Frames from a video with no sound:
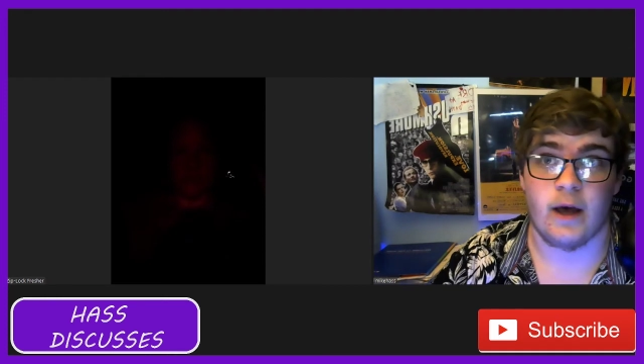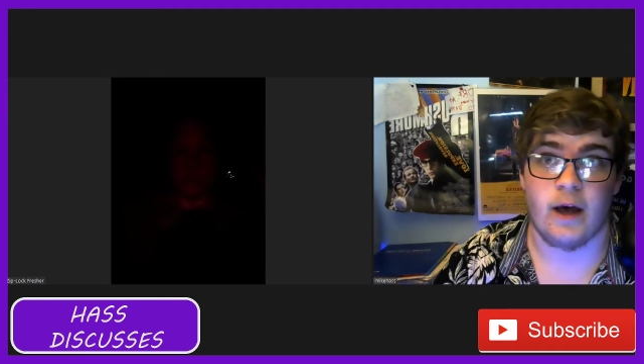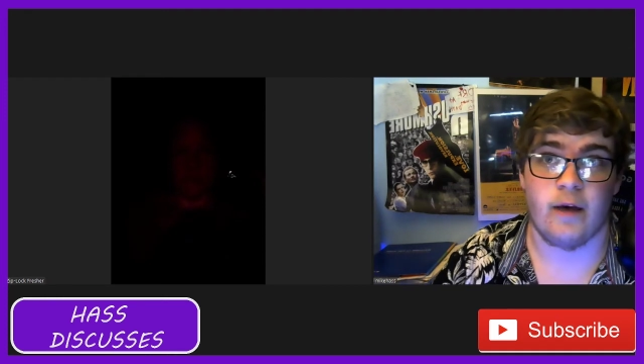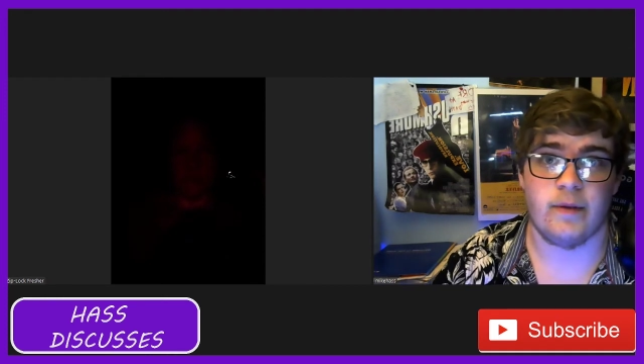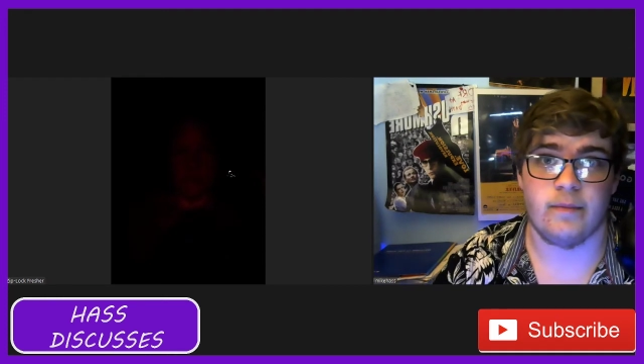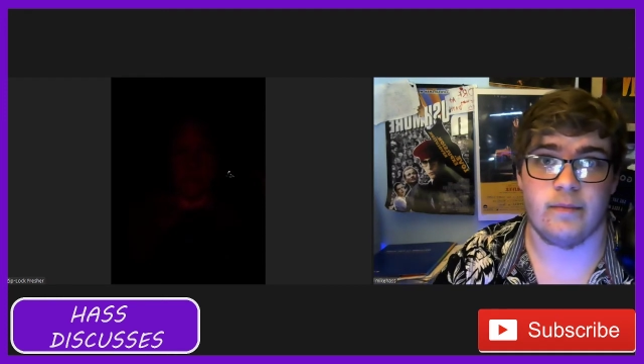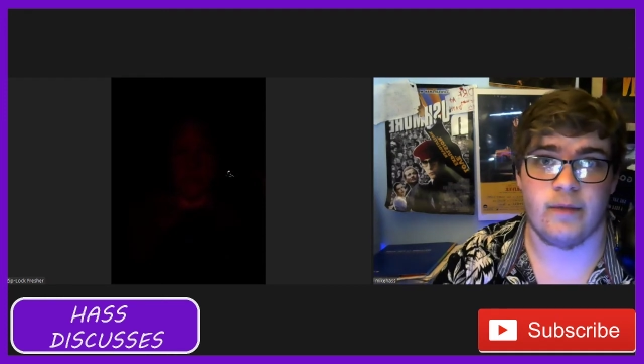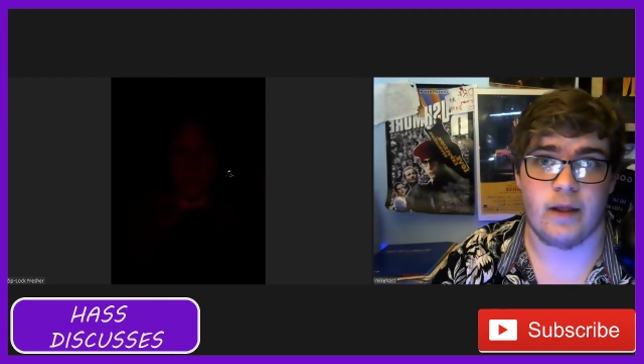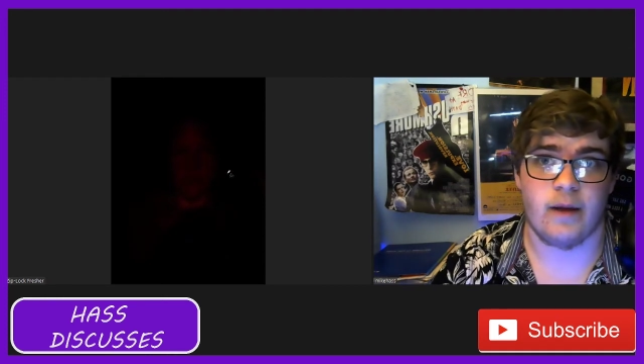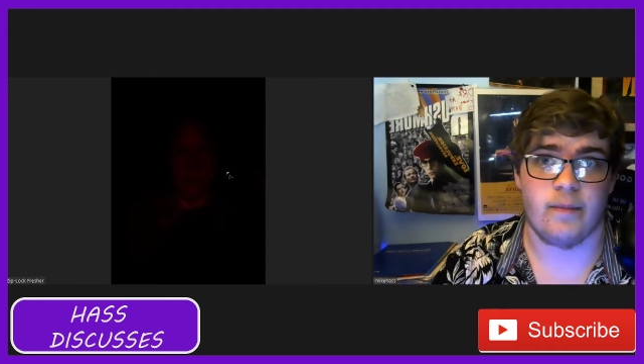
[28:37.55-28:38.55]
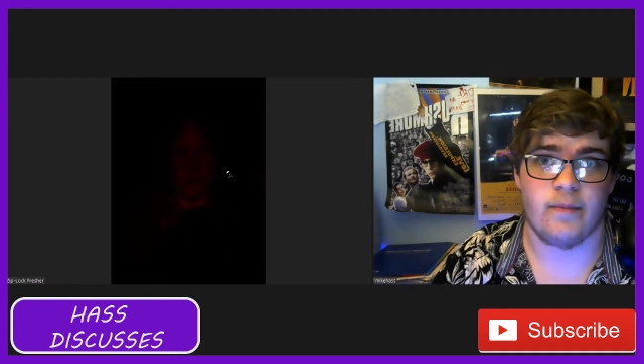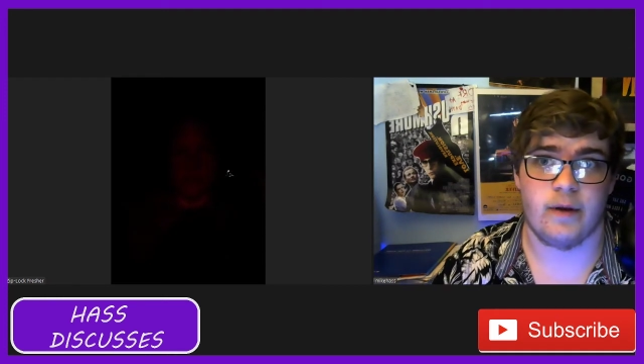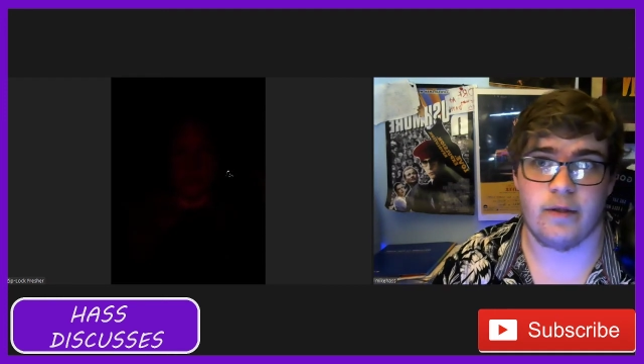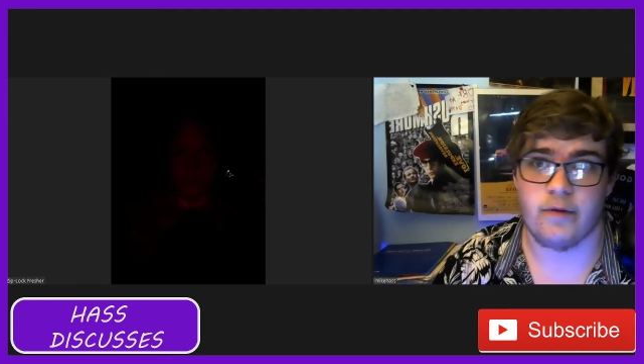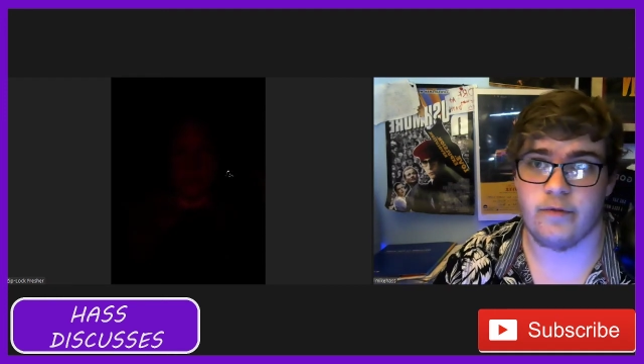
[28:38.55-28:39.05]
I've been a lot of
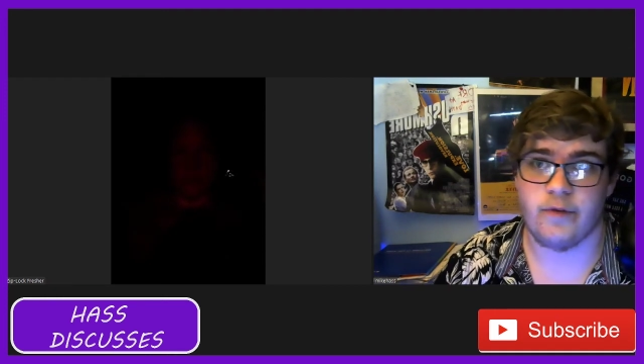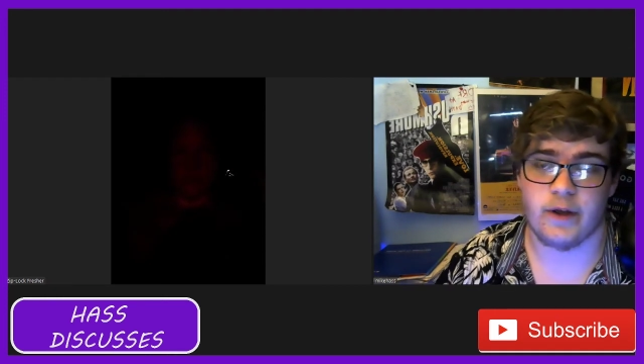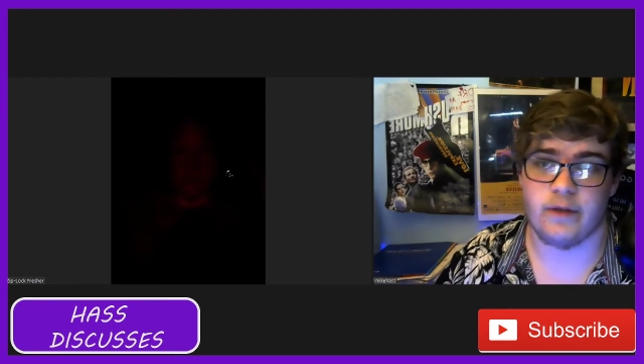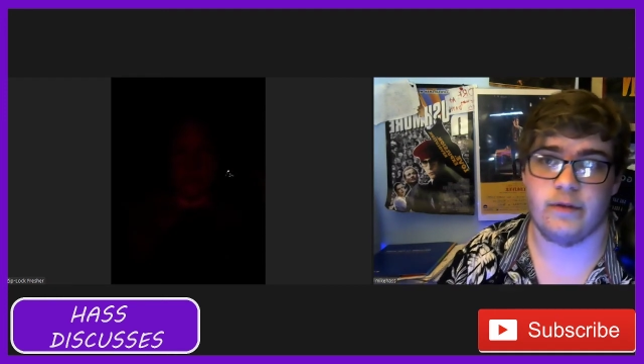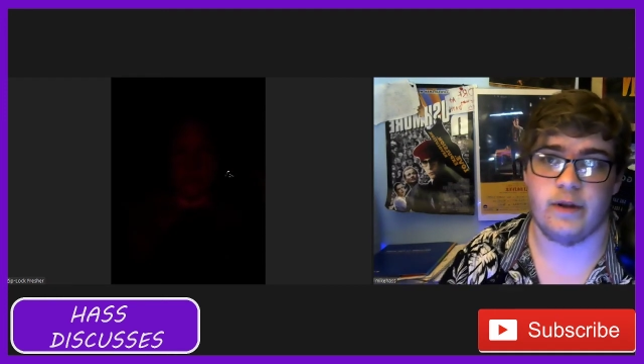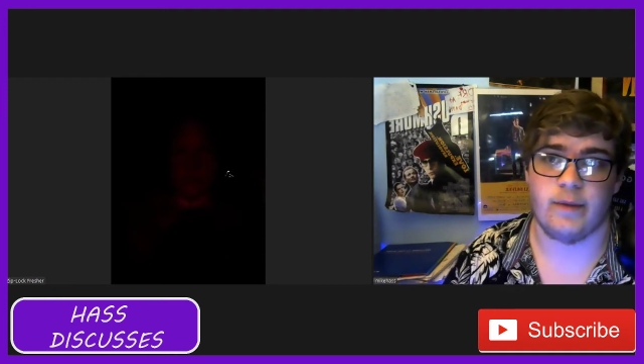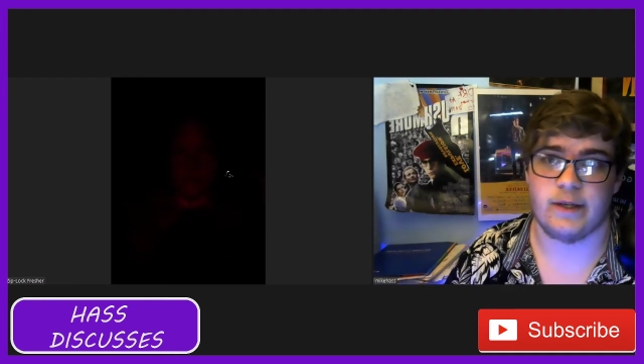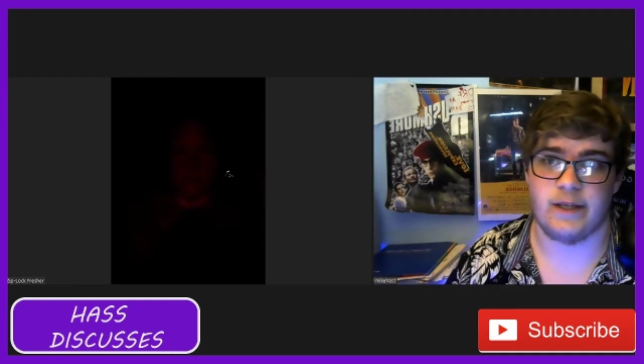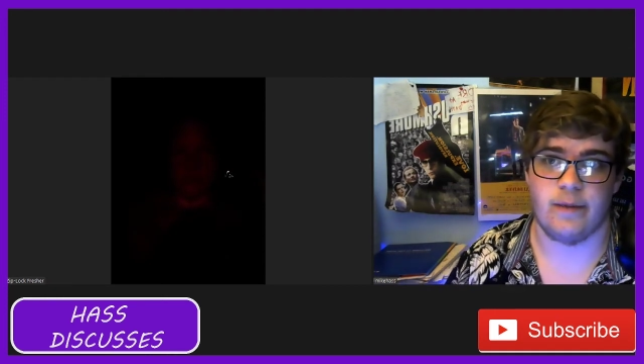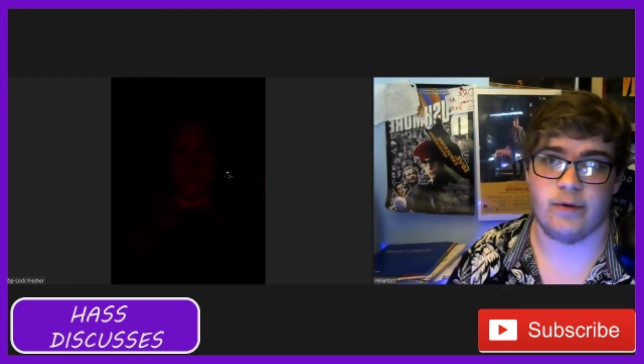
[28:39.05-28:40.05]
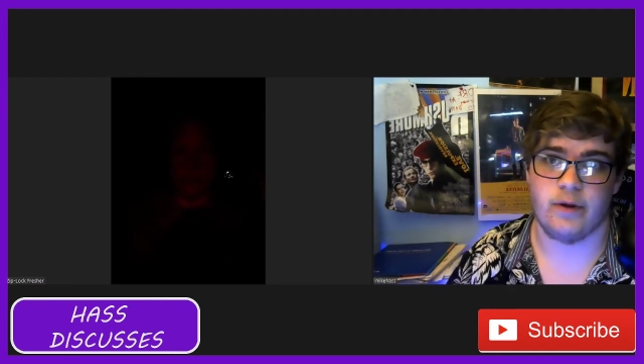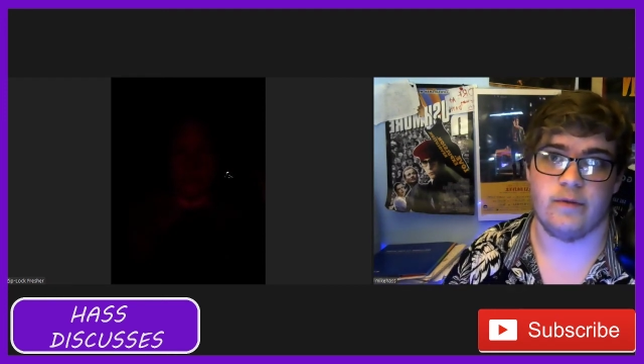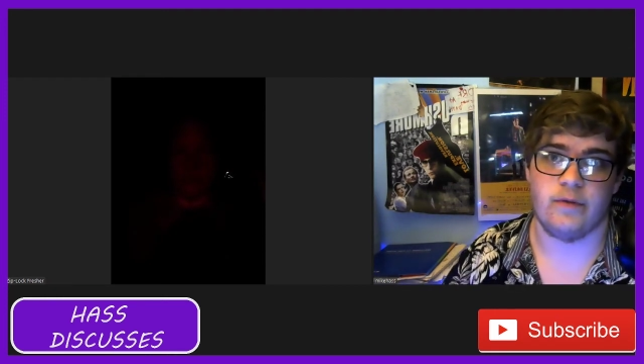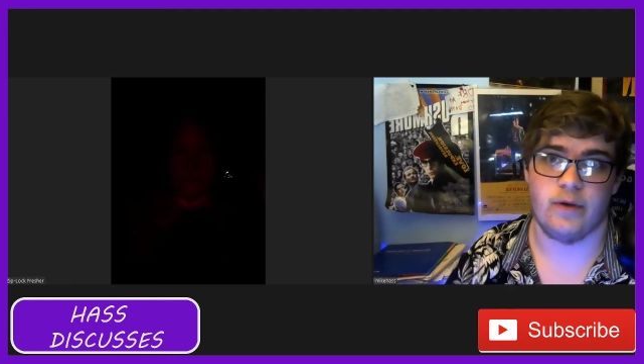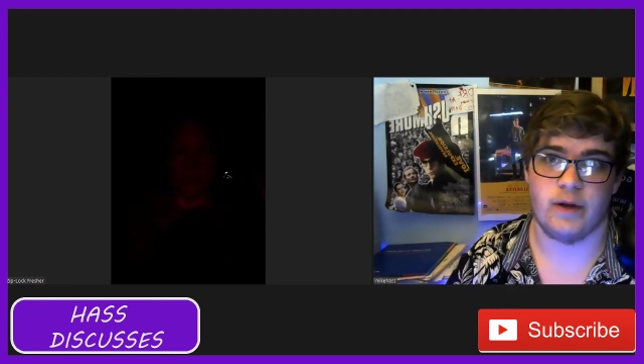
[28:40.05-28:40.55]
another fucking my Semper
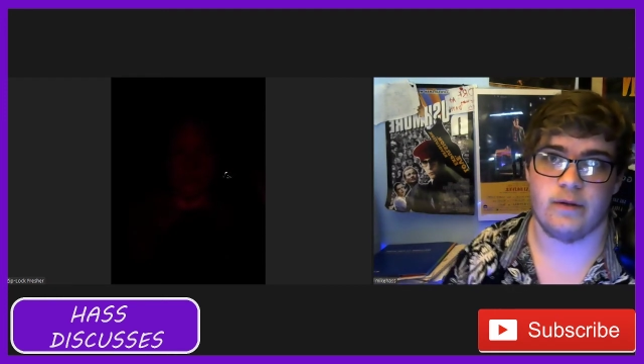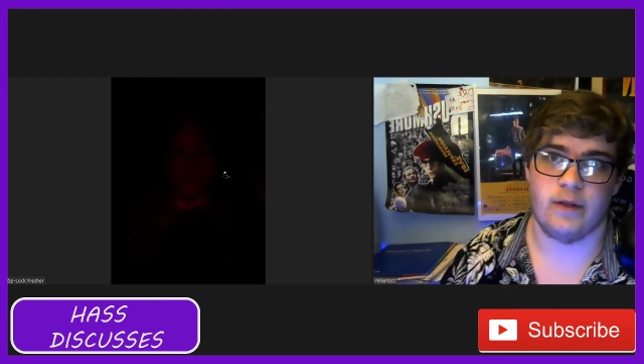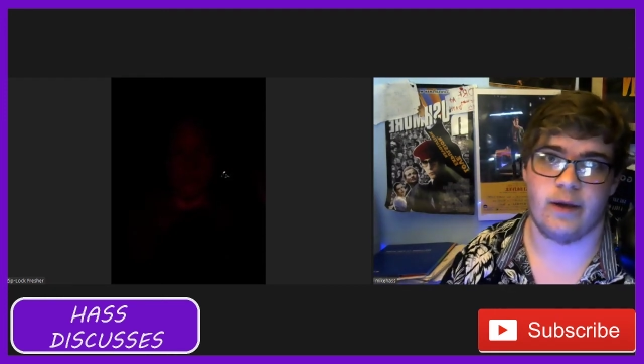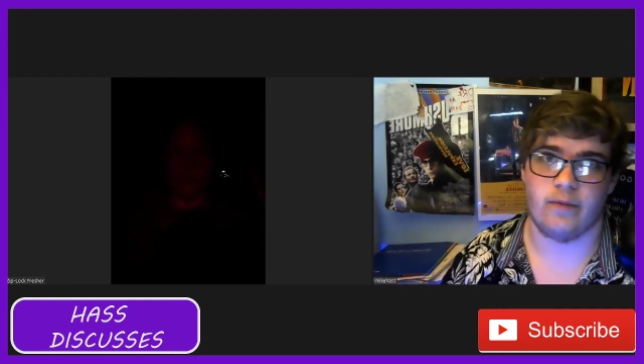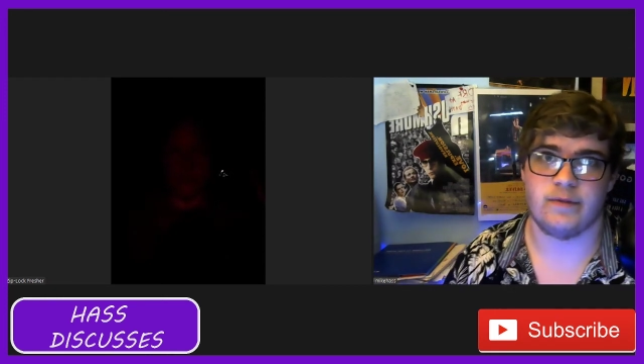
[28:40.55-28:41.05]
interview had like